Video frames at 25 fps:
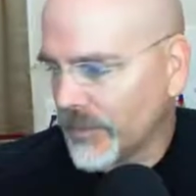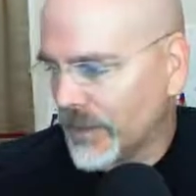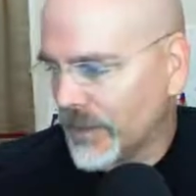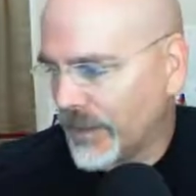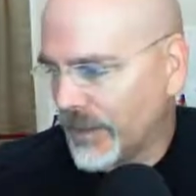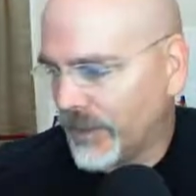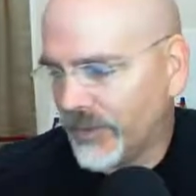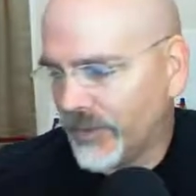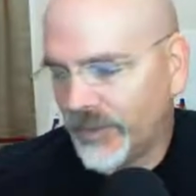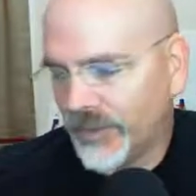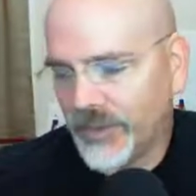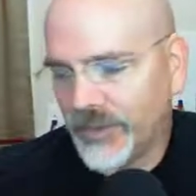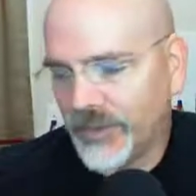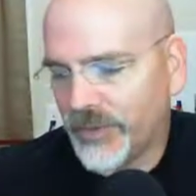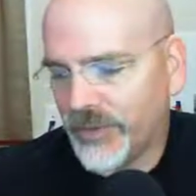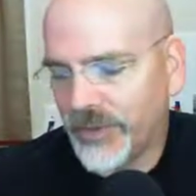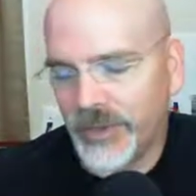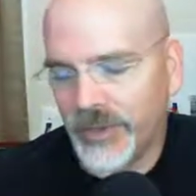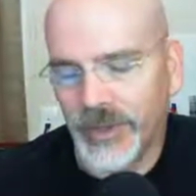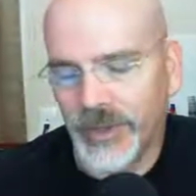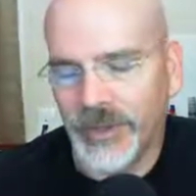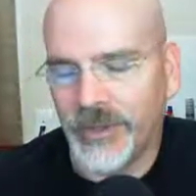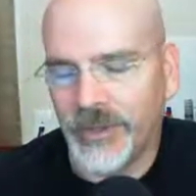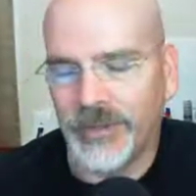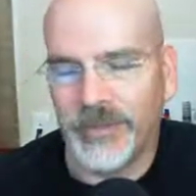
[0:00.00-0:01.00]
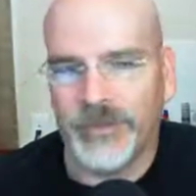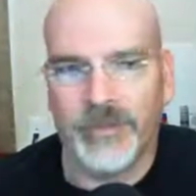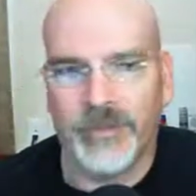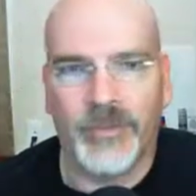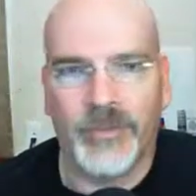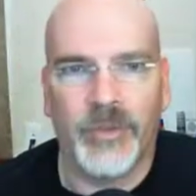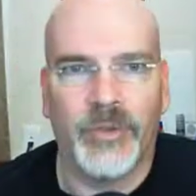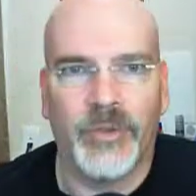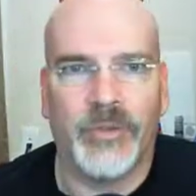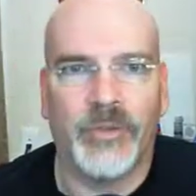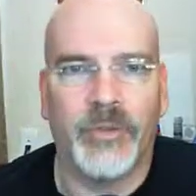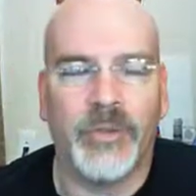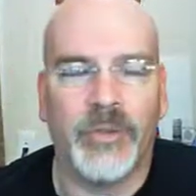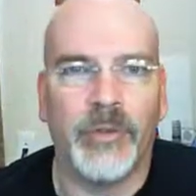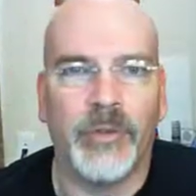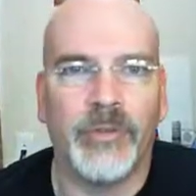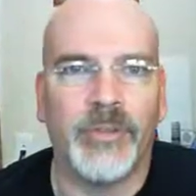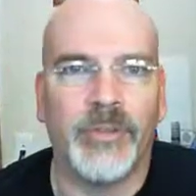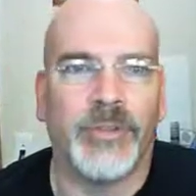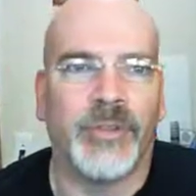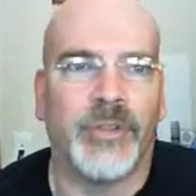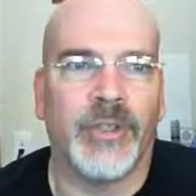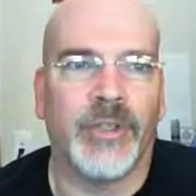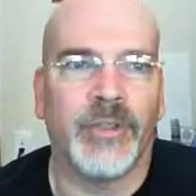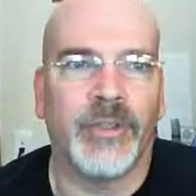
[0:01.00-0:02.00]
it's so
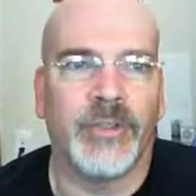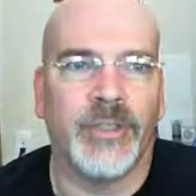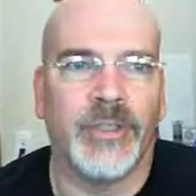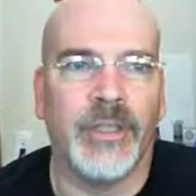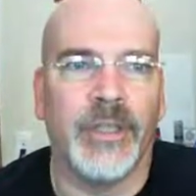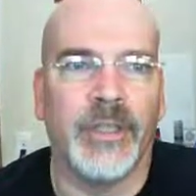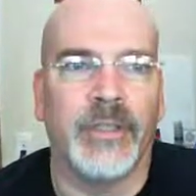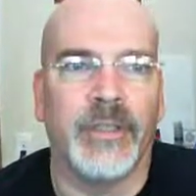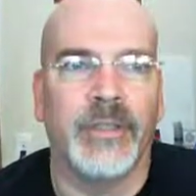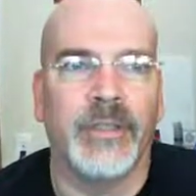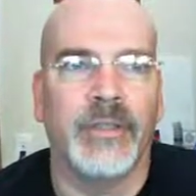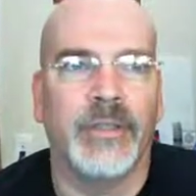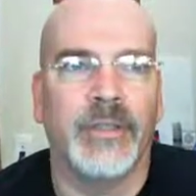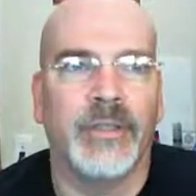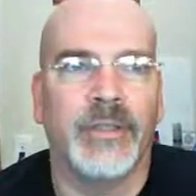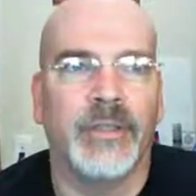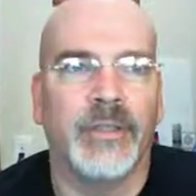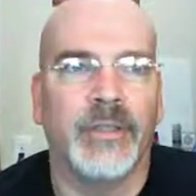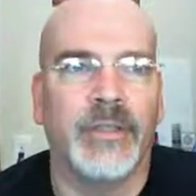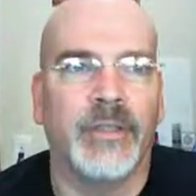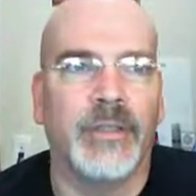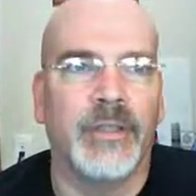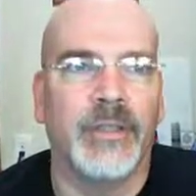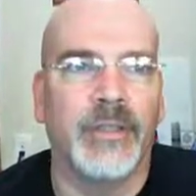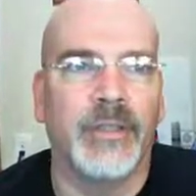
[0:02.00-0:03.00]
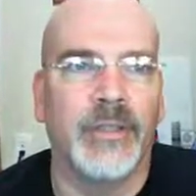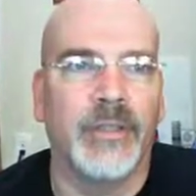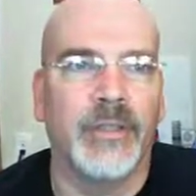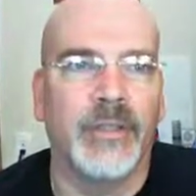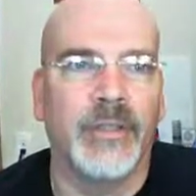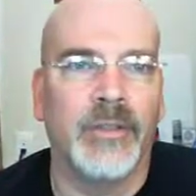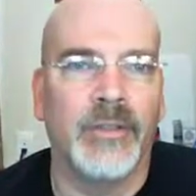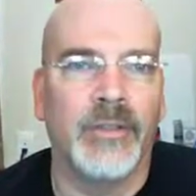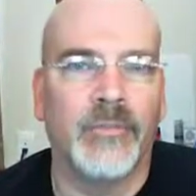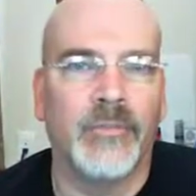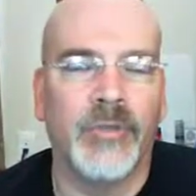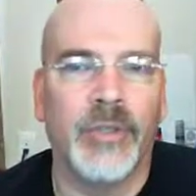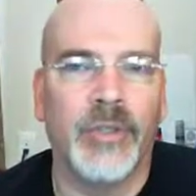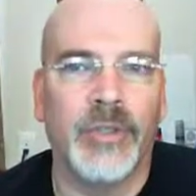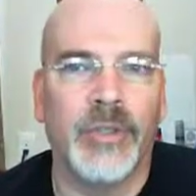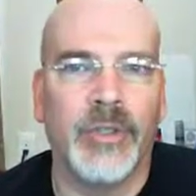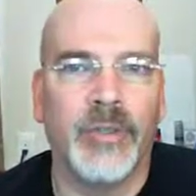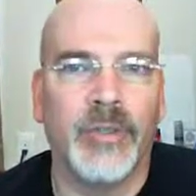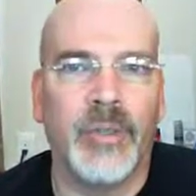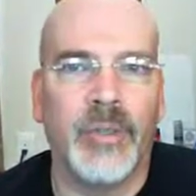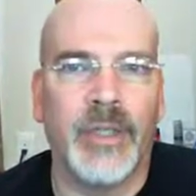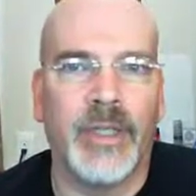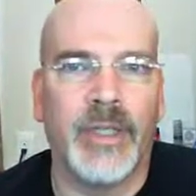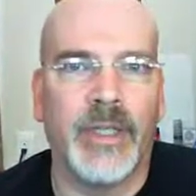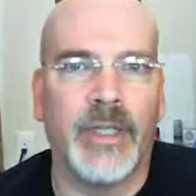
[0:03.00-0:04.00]
disheartening. We could
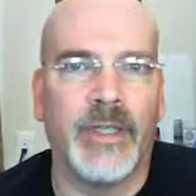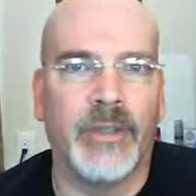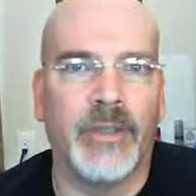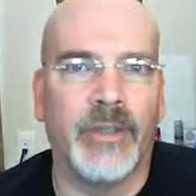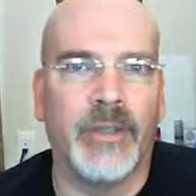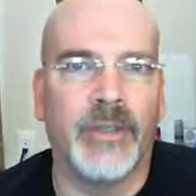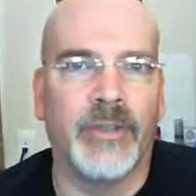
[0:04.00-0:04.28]
have been out of